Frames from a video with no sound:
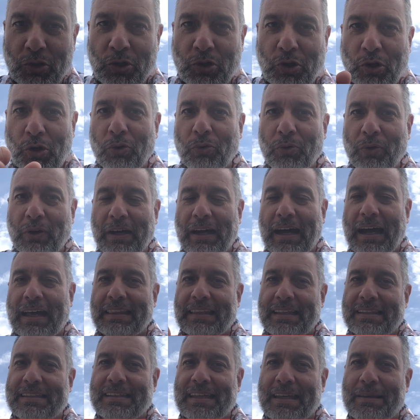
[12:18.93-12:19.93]
go at
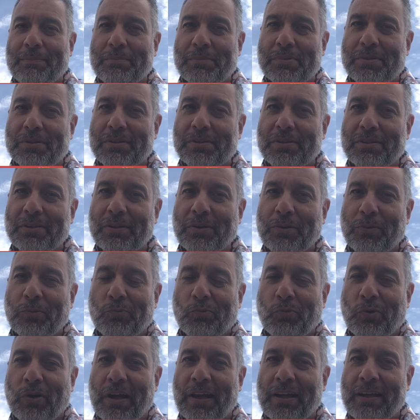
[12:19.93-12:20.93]
the teams
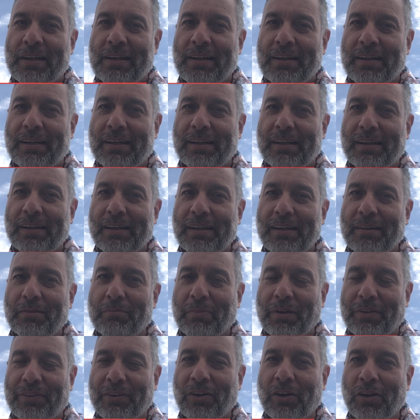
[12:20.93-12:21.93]
when
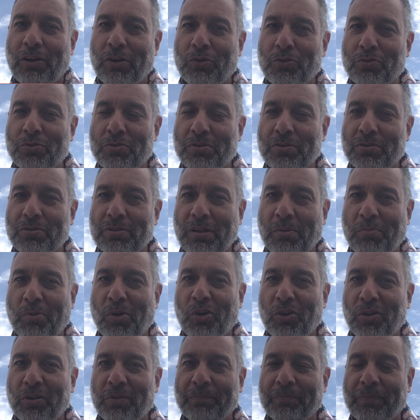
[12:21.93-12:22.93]
Barcelona lose the
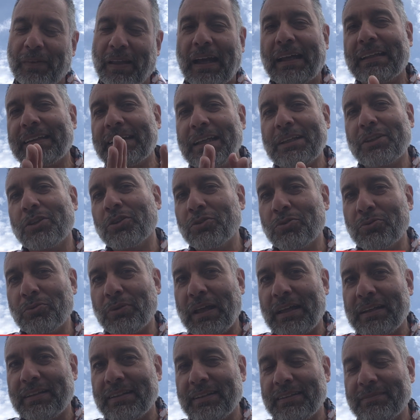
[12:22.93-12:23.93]
ball, and they don't do
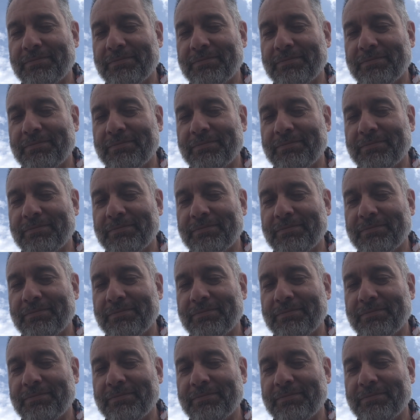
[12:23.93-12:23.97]
that